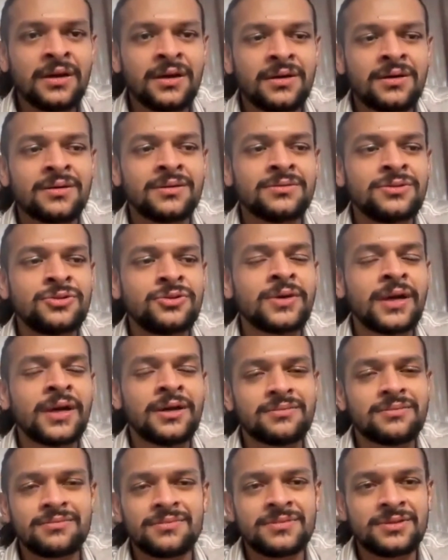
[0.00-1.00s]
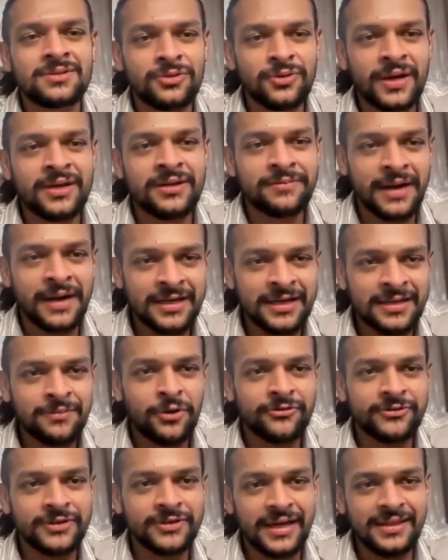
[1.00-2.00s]
You can remind
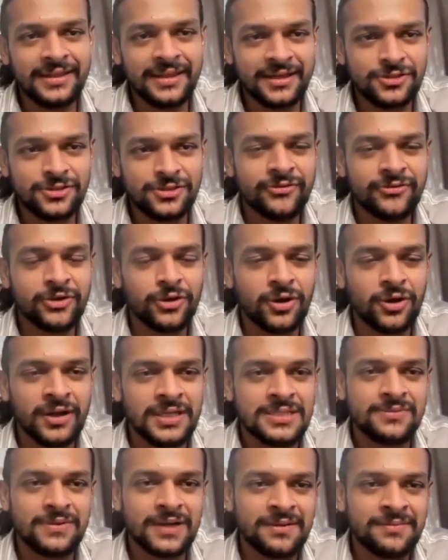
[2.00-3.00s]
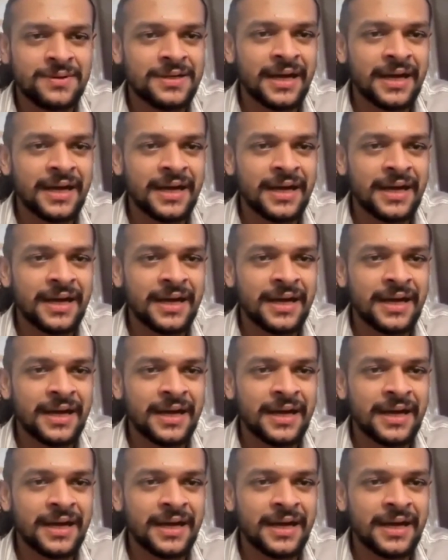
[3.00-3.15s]
them of the ethics of it all as well,